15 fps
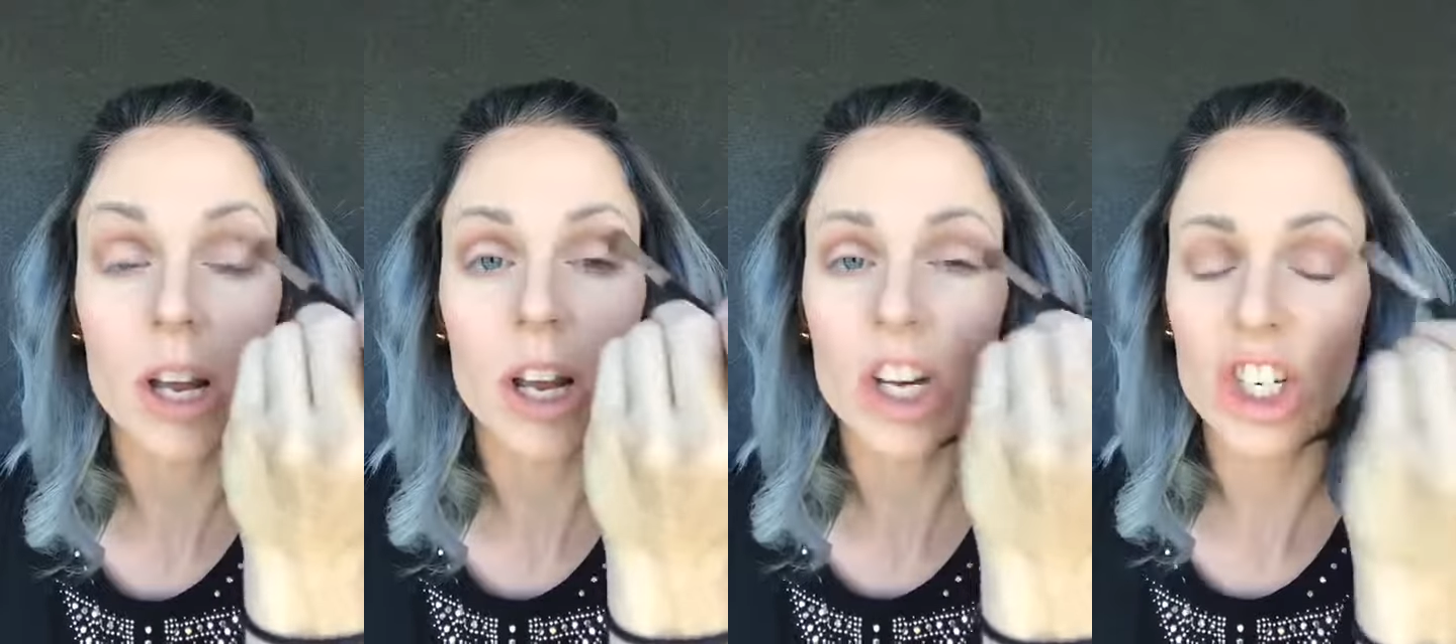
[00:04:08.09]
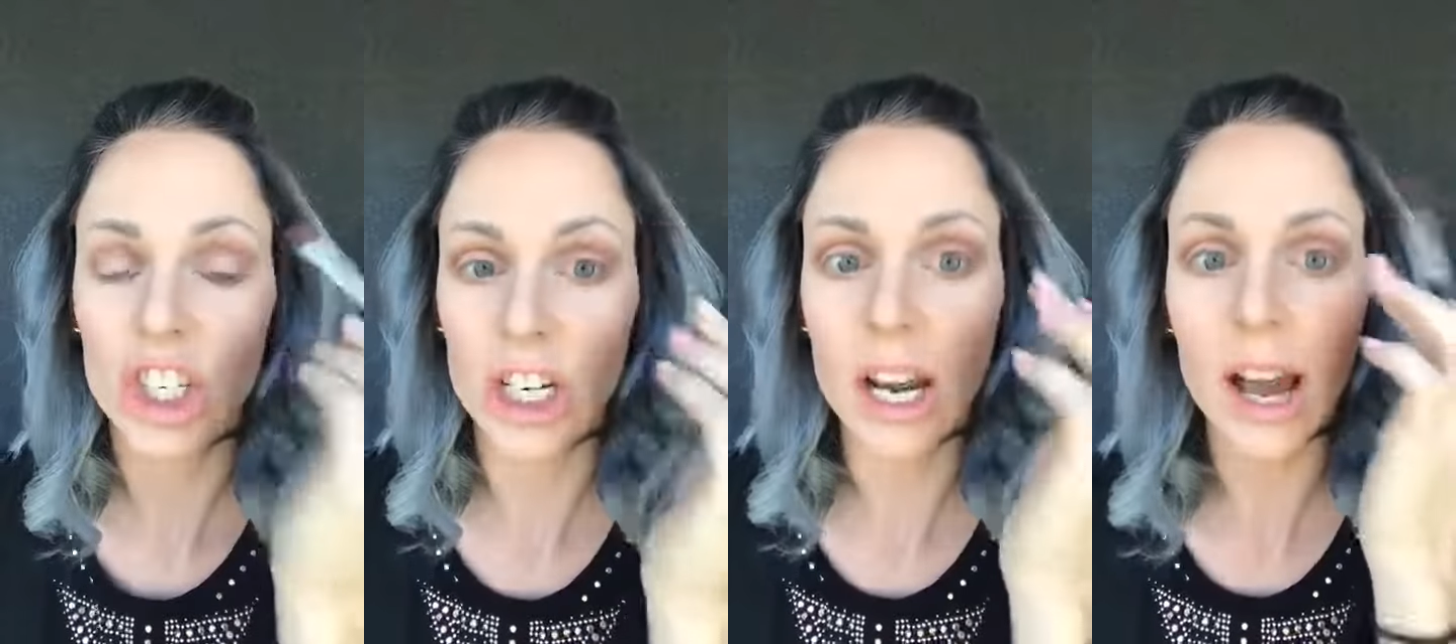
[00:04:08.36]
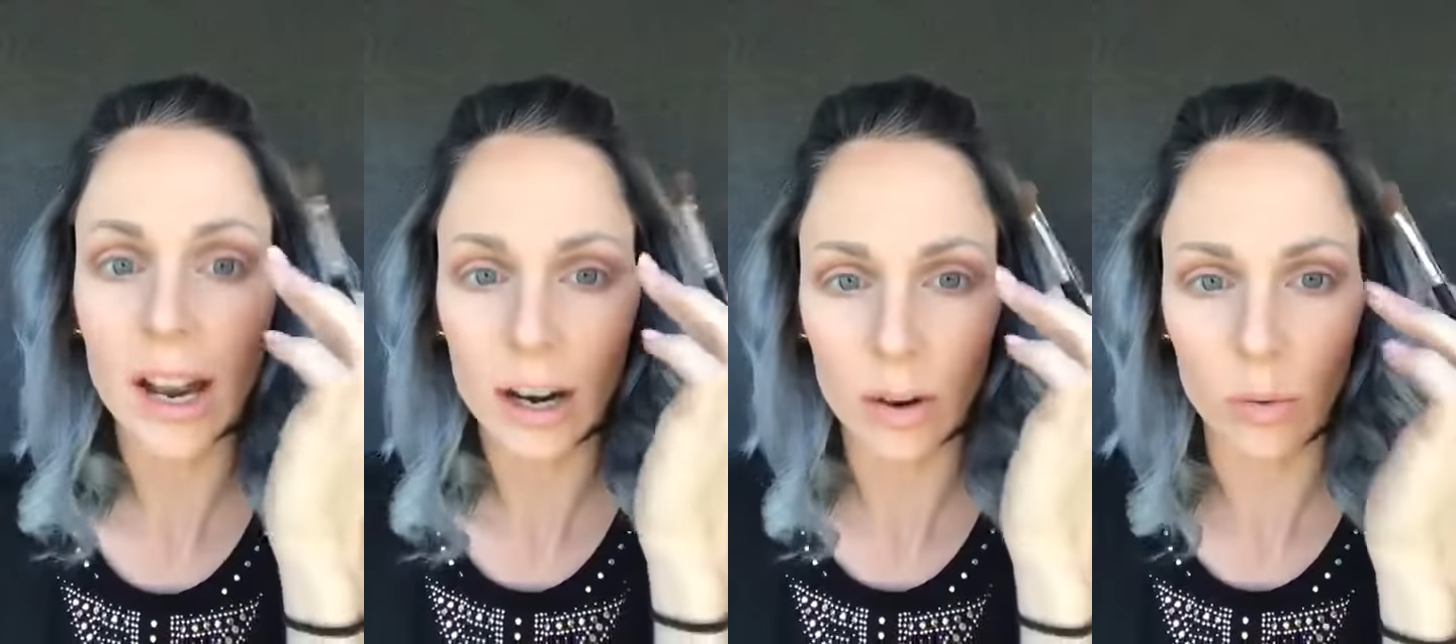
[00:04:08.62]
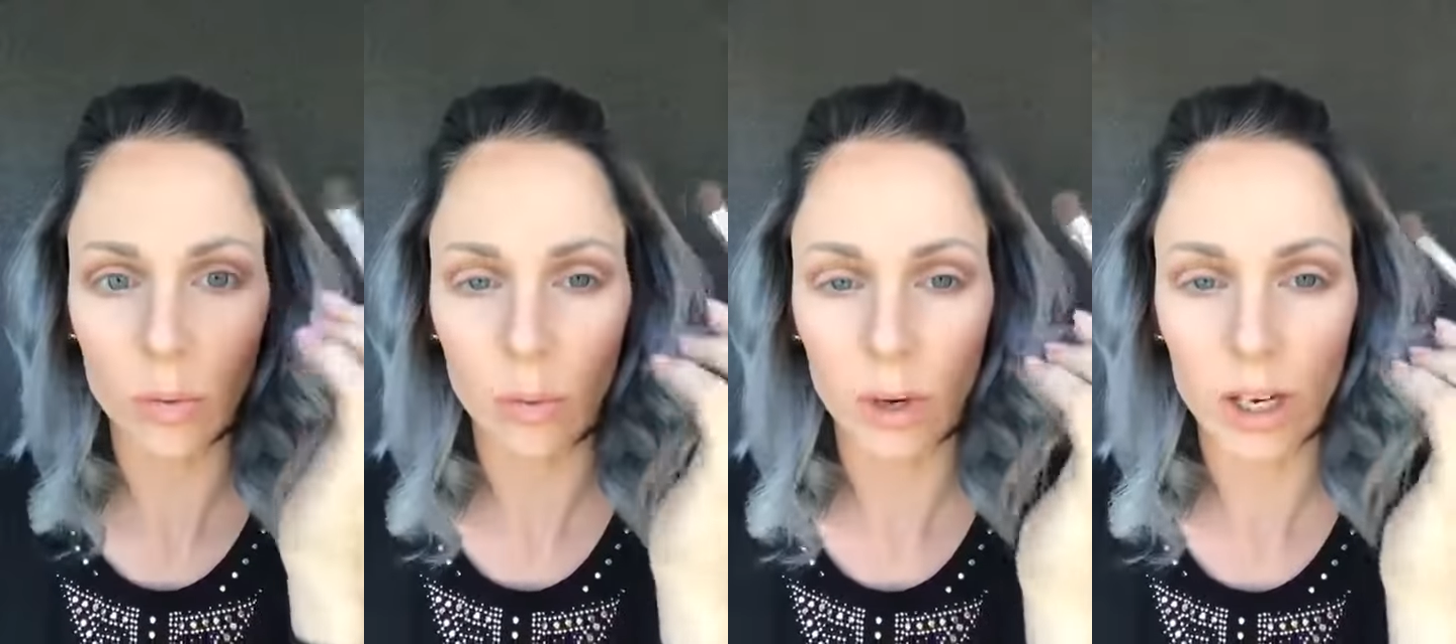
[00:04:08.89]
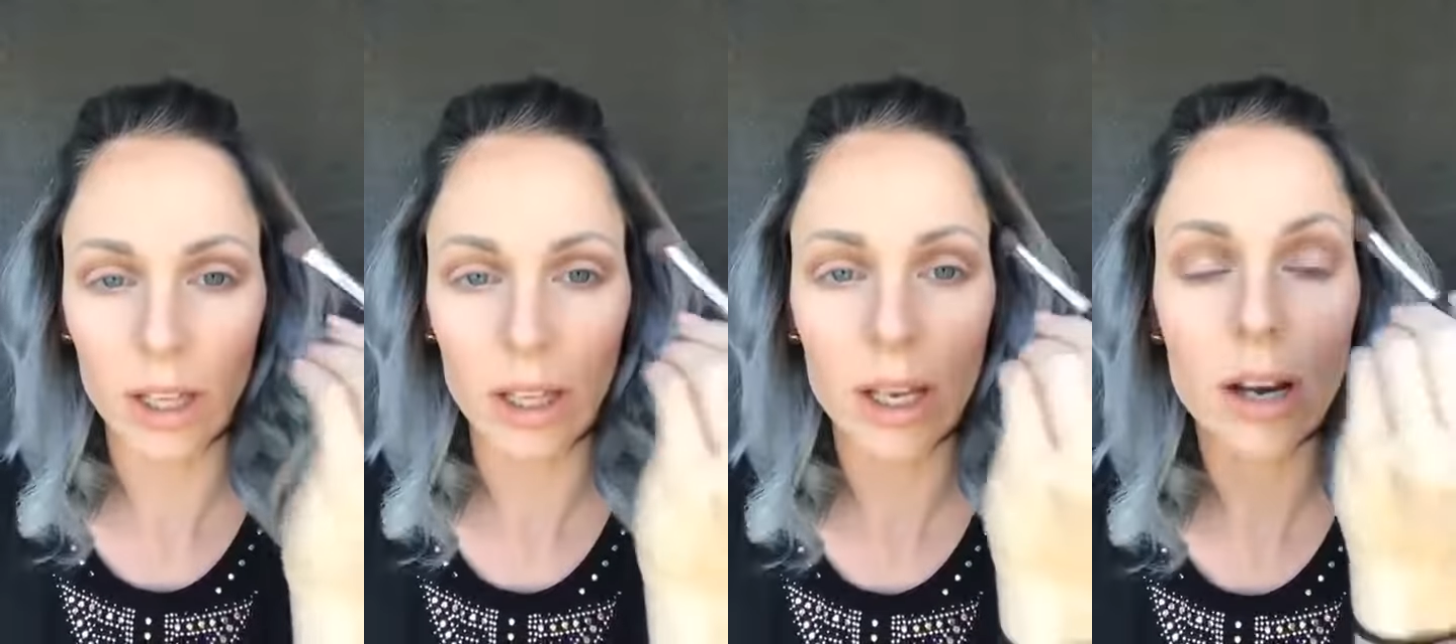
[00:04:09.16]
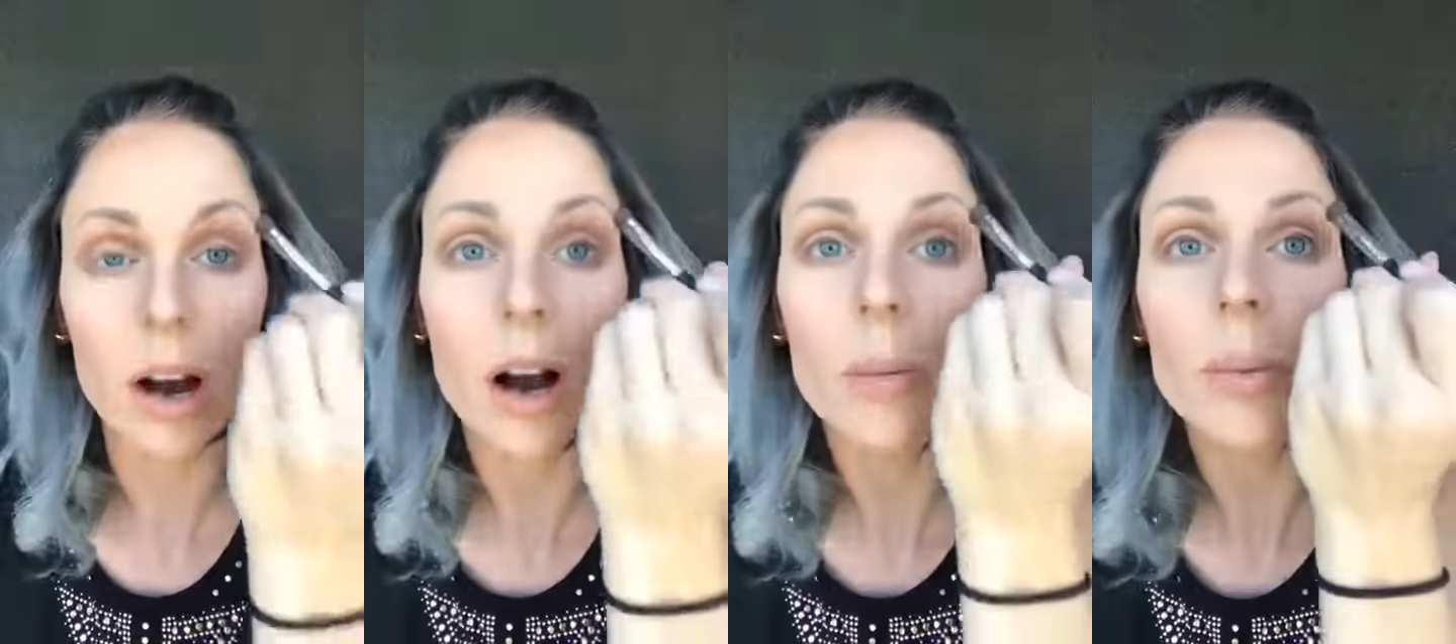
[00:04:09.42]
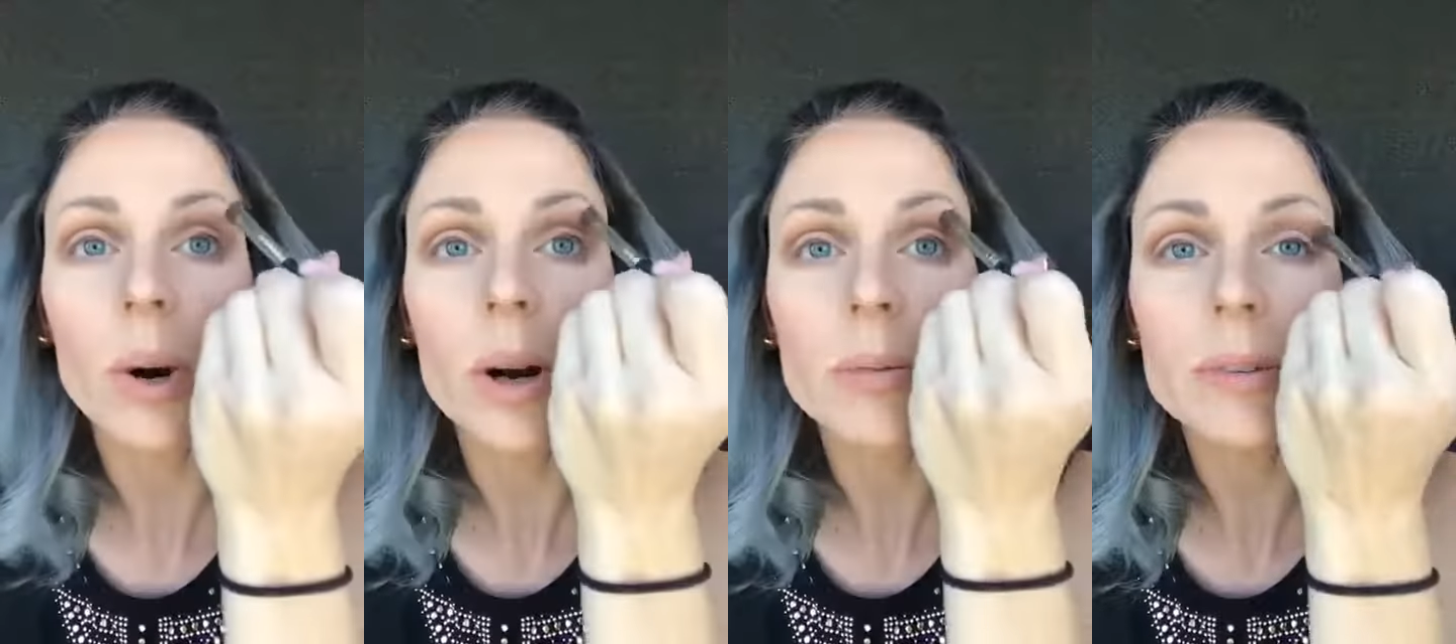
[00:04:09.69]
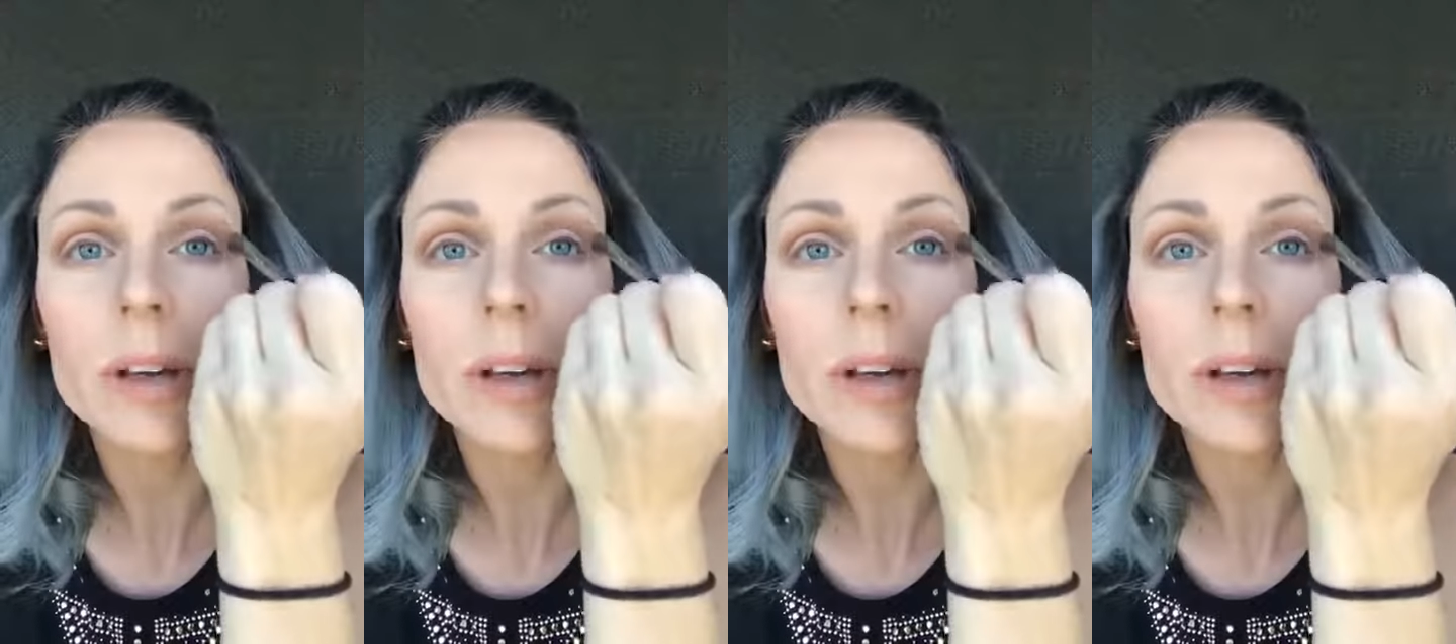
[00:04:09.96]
she had it really copper up